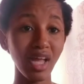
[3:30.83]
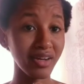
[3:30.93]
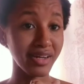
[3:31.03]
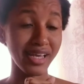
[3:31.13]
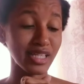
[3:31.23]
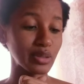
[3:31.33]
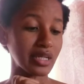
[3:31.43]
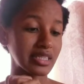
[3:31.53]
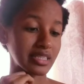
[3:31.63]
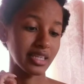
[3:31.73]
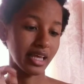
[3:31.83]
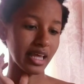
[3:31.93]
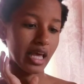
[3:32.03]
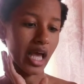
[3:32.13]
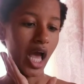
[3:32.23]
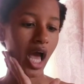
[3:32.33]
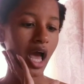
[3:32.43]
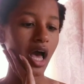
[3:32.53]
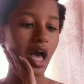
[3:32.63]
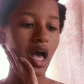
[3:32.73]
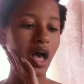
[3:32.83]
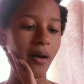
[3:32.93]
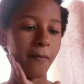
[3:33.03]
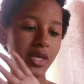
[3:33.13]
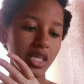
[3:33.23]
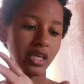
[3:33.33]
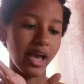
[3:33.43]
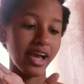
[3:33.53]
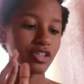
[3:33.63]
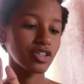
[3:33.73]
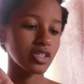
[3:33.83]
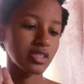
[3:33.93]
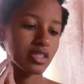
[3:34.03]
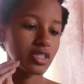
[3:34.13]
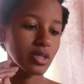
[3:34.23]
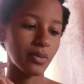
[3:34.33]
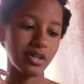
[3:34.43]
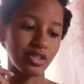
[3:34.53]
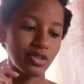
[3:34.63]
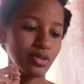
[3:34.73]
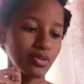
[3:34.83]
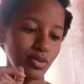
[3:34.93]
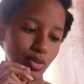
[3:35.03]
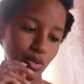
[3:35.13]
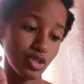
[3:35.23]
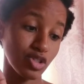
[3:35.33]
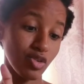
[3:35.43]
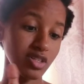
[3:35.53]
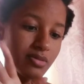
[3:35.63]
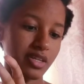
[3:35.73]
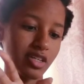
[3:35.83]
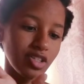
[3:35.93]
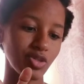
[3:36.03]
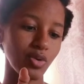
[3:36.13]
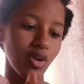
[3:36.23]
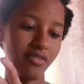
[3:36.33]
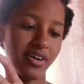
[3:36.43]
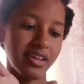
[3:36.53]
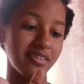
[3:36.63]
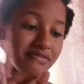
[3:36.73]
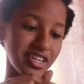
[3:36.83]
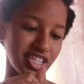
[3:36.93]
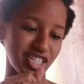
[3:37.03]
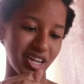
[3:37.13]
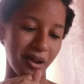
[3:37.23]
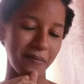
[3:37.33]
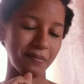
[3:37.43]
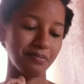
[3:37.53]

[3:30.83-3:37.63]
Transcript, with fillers: The next one say, me, I just need someone who shows me true love and affection.